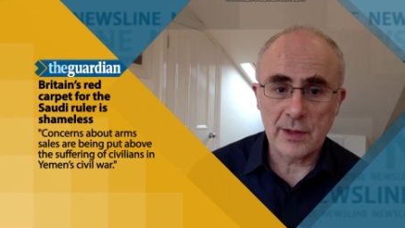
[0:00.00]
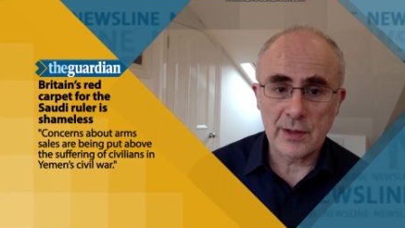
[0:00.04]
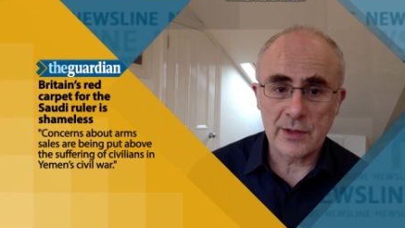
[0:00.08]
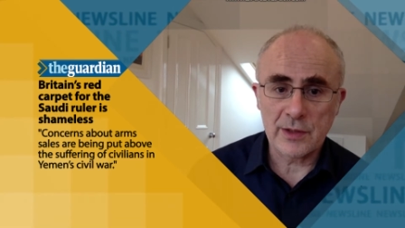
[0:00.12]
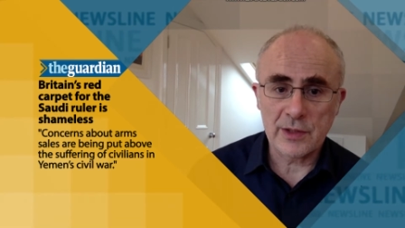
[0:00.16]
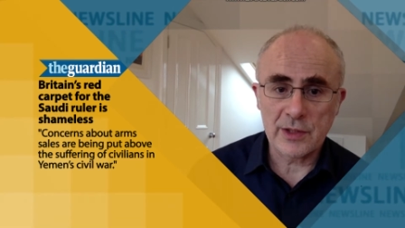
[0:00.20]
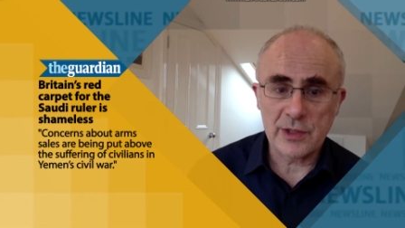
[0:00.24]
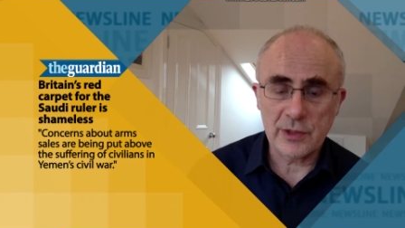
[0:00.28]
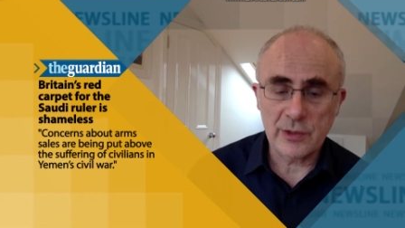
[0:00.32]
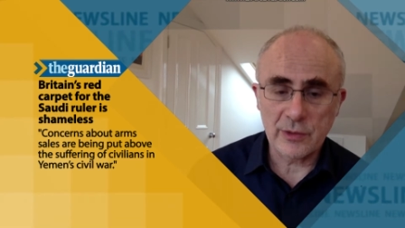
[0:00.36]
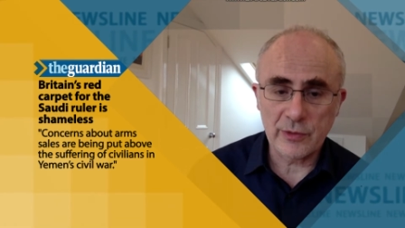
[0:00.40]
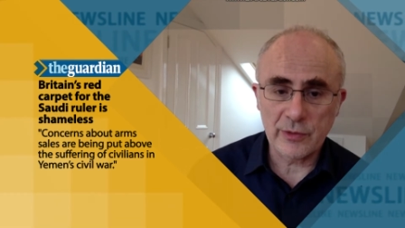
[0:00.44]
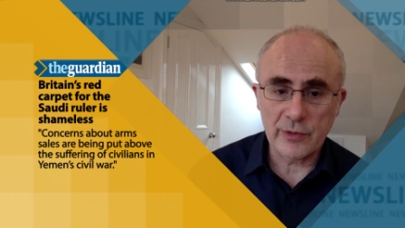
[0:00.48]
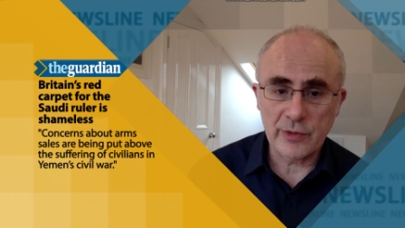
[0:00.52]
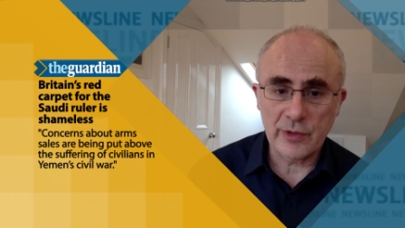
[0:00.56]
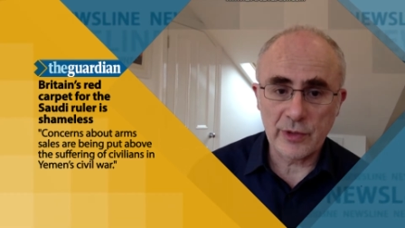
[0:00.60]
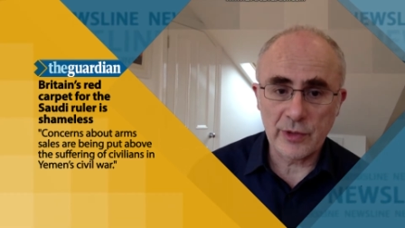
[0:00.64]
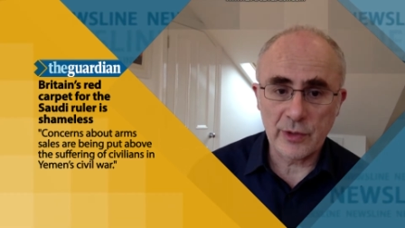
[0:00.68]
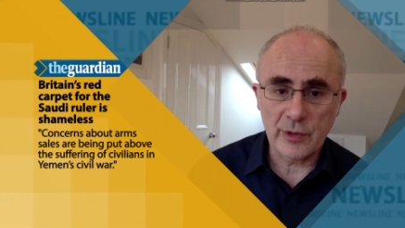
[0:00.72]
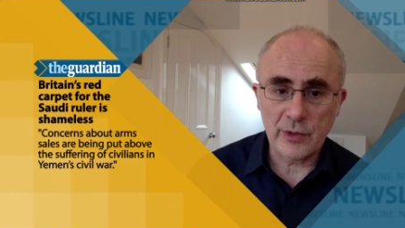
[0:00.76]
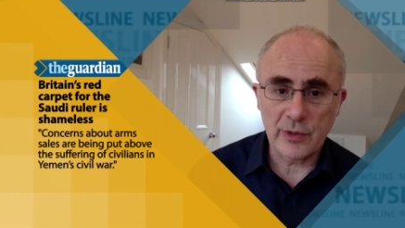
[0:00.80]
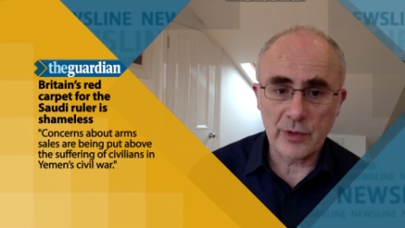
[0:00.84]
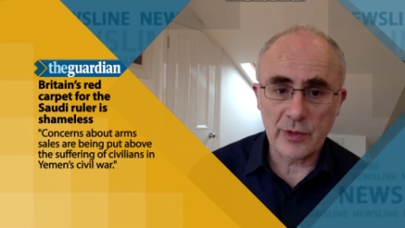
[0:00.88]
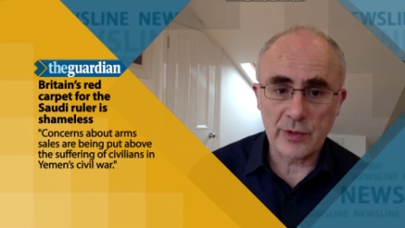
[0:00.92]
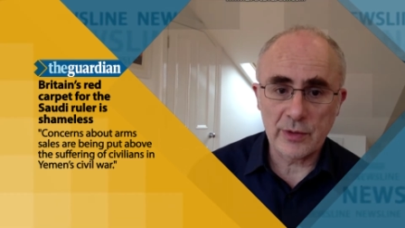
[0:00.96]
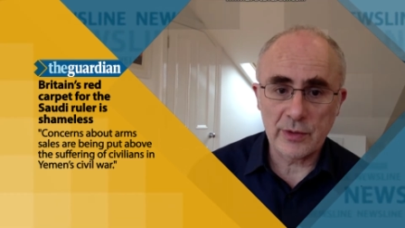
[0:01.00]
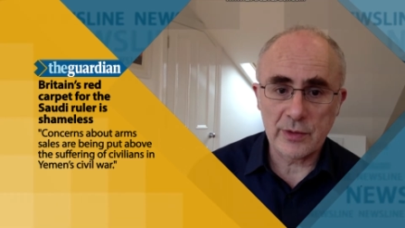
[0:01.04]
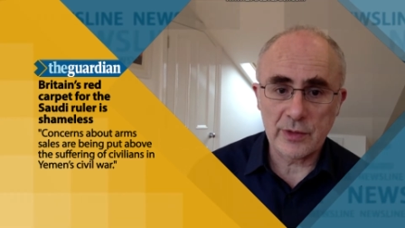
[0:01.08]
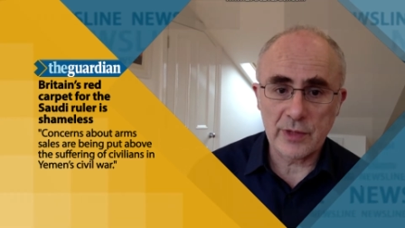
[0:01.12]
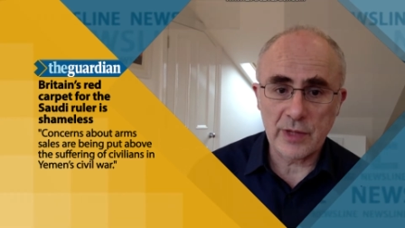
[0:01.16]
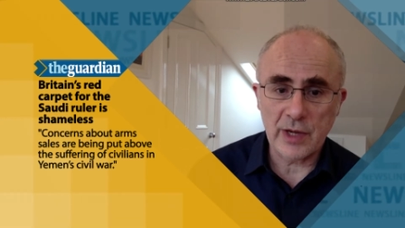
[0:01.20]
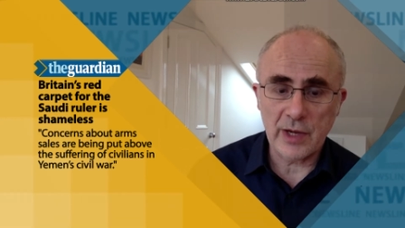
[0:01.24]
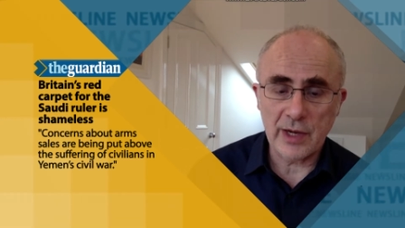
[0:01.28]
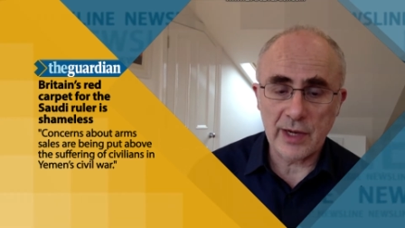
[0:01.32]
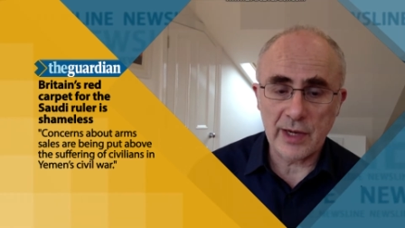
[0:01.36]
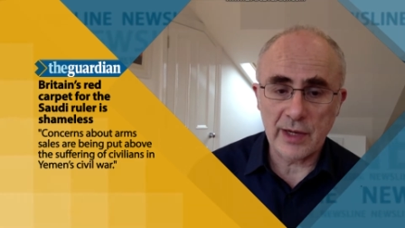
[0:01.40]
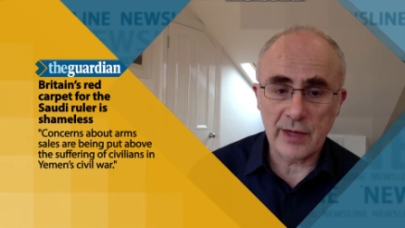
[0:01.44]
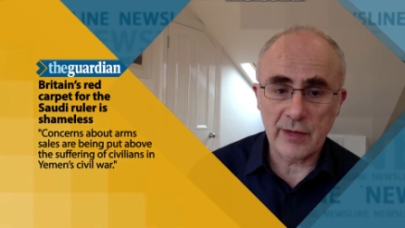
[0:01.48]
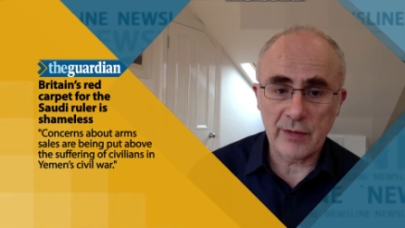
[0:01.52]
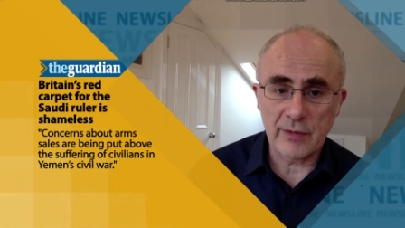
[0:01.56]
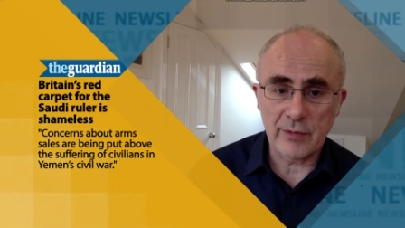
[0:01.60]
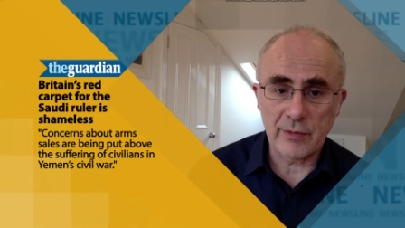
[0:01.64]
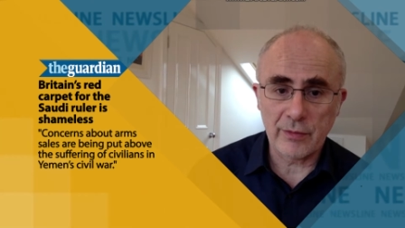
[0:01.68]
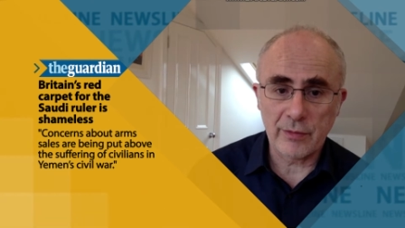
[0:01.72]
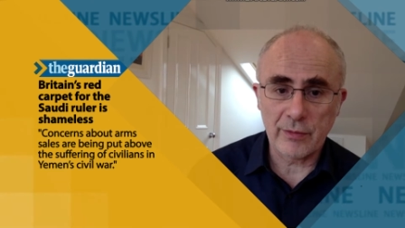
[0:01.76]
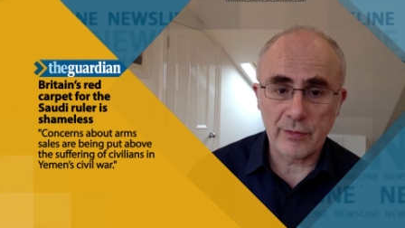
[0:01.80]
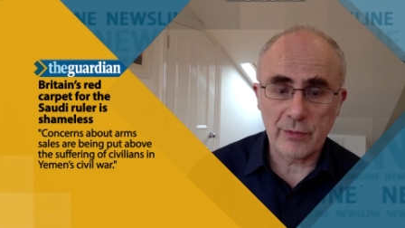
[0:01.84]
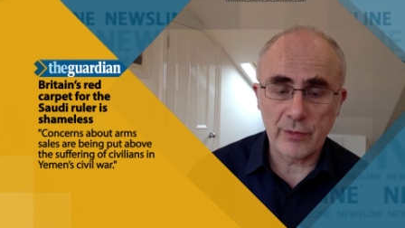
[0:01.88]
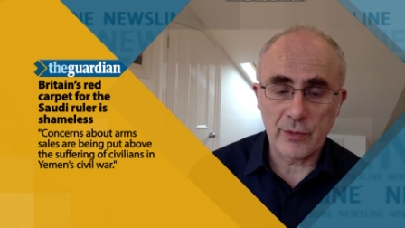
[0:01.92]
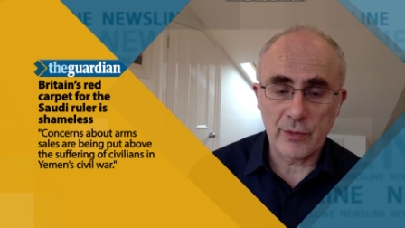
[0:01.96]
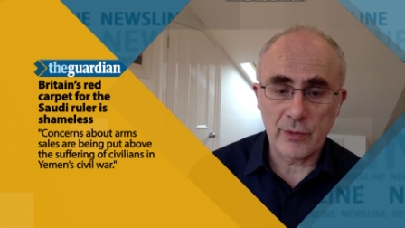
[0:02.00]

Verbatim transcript: children who are dying through